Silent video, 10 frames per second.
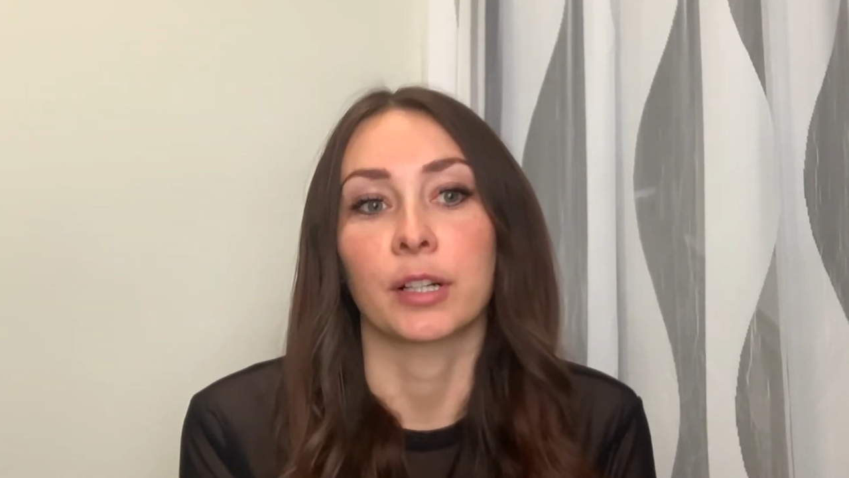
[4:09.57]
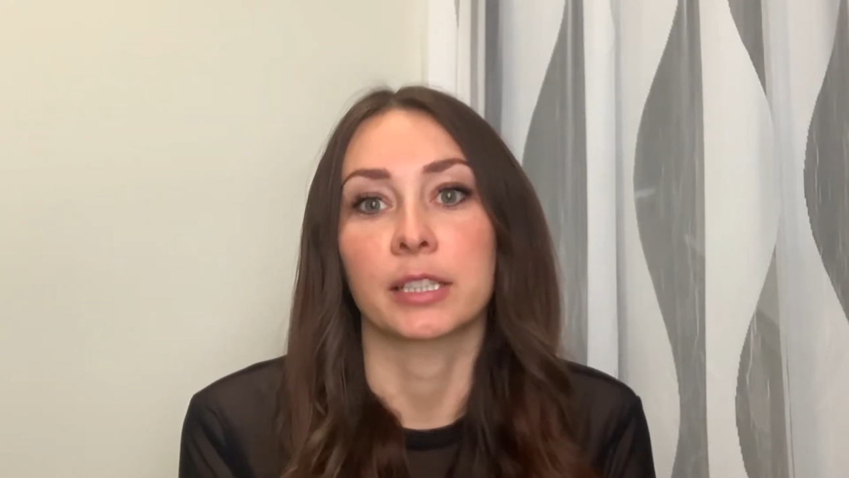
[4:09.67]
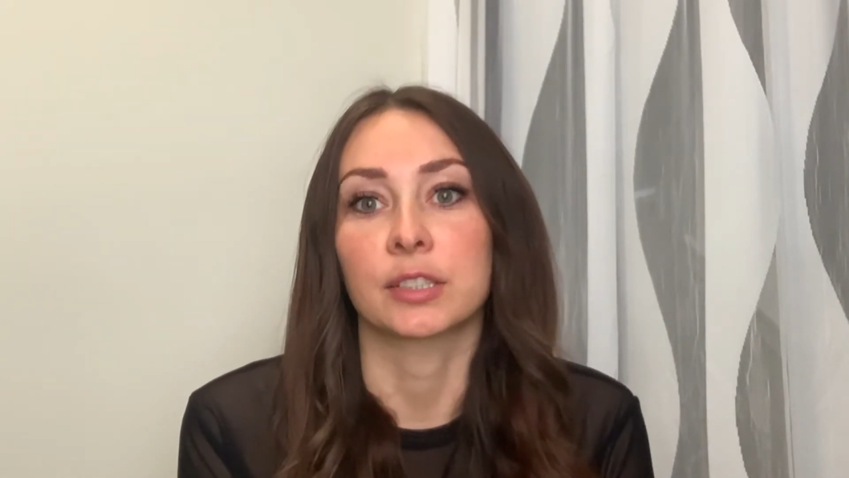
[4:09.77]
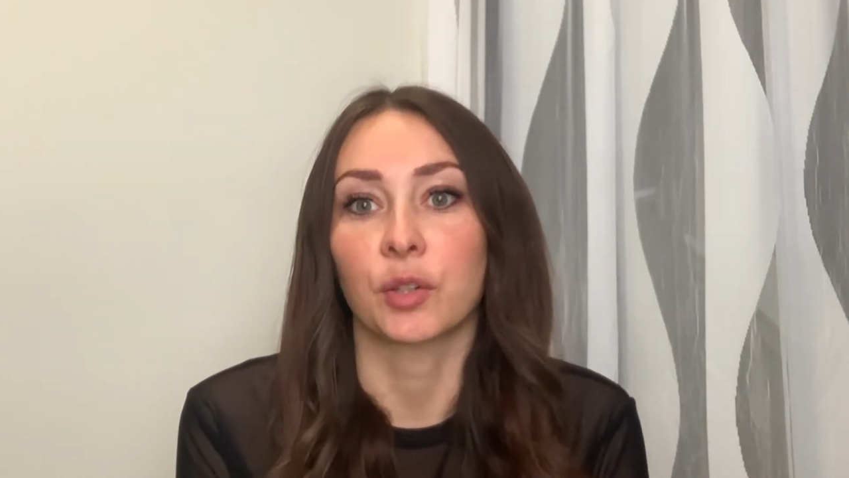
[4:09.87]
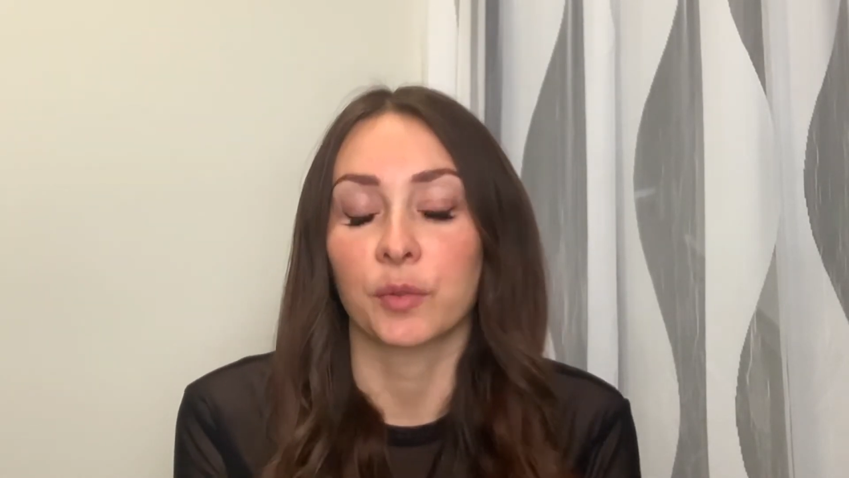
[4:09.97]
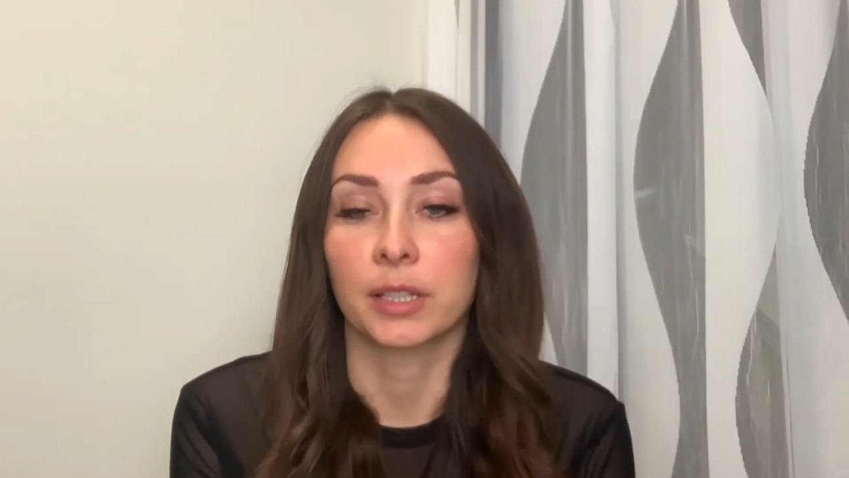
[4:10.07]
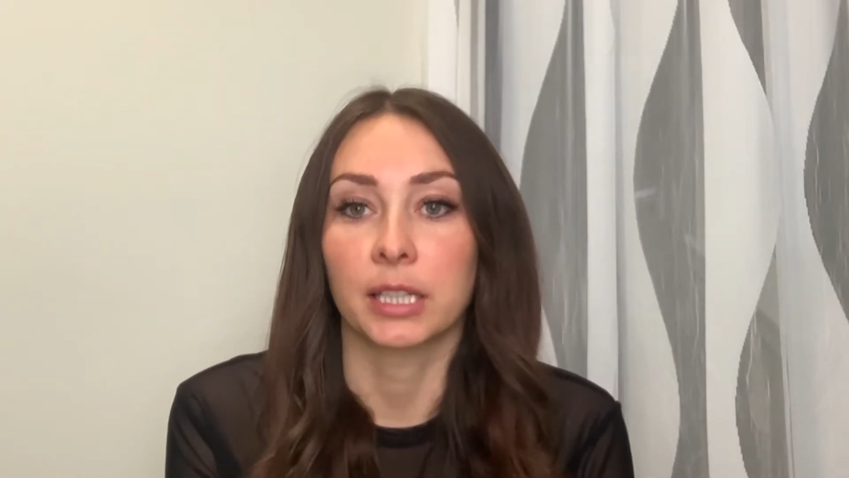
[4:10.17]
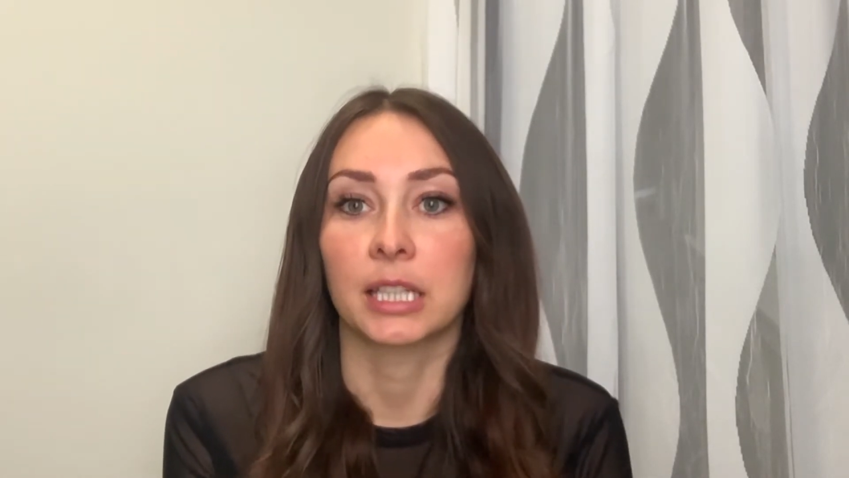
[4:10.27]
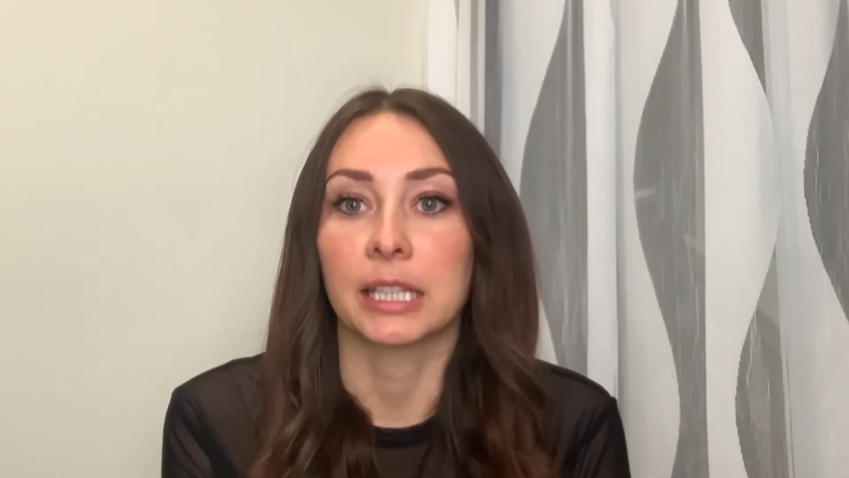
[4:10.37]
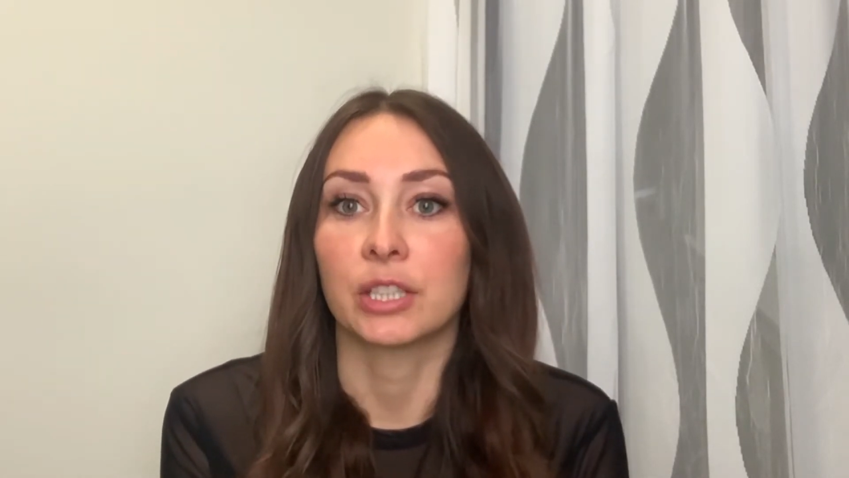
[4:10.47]
It's totally
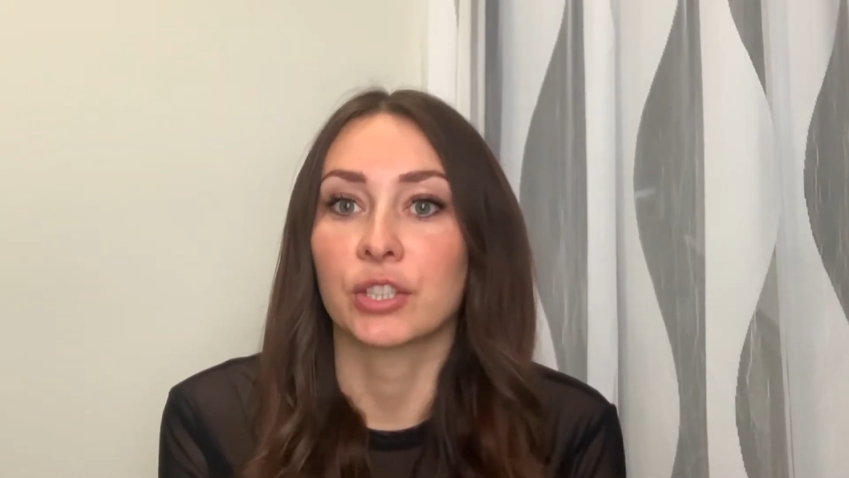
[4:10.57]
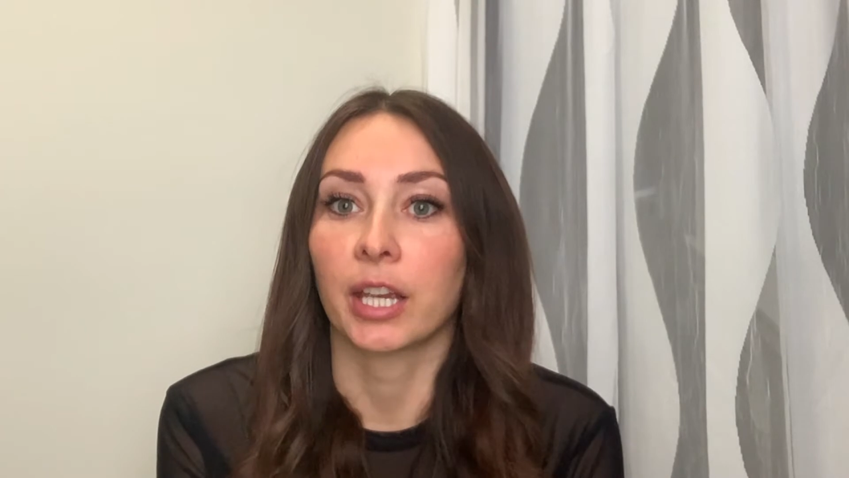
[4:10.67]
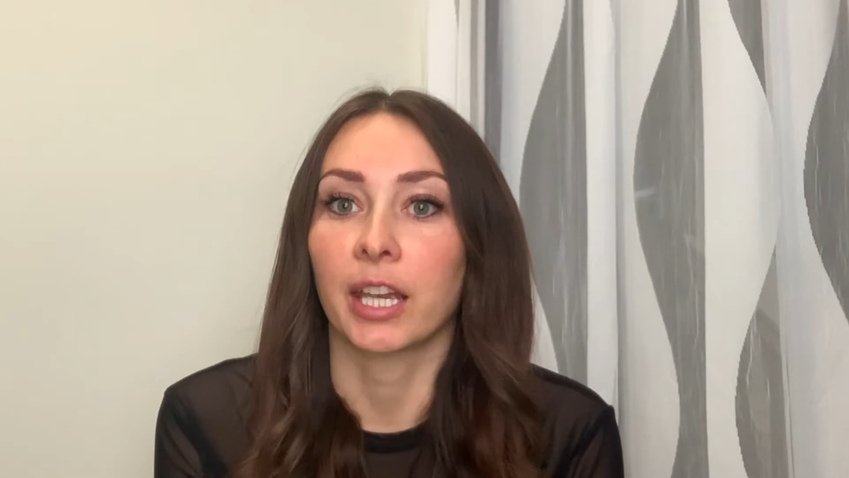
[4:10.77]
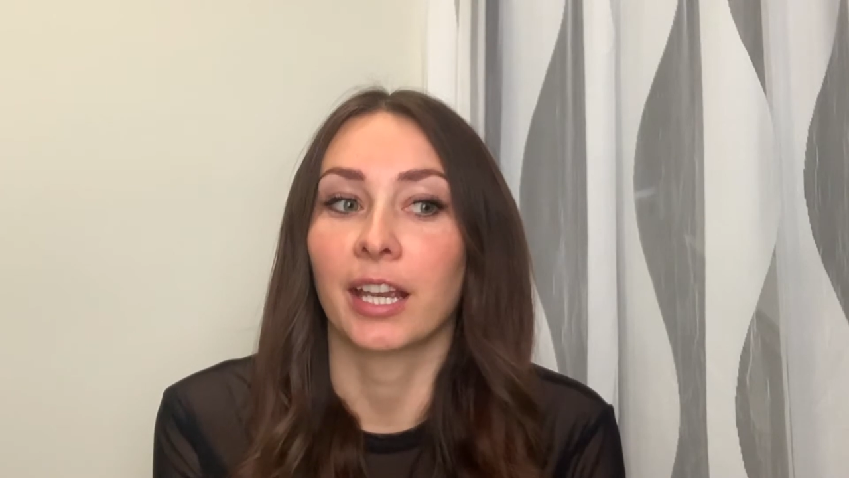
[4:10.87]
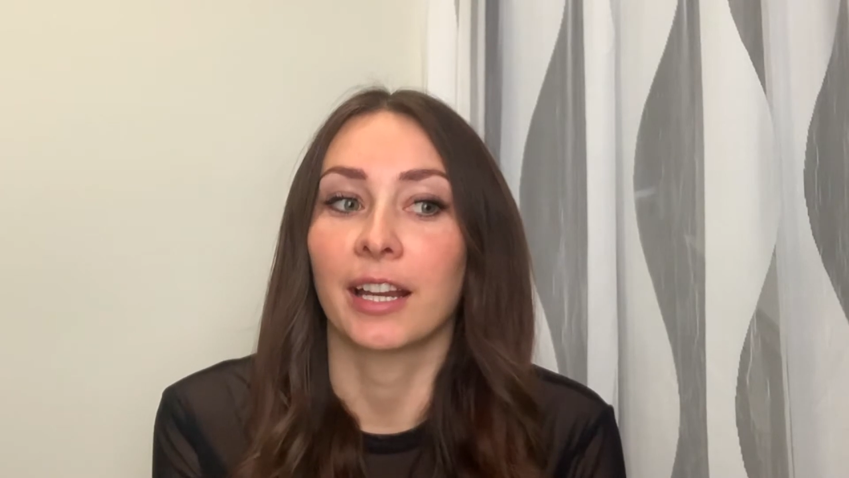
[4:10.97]
cliche.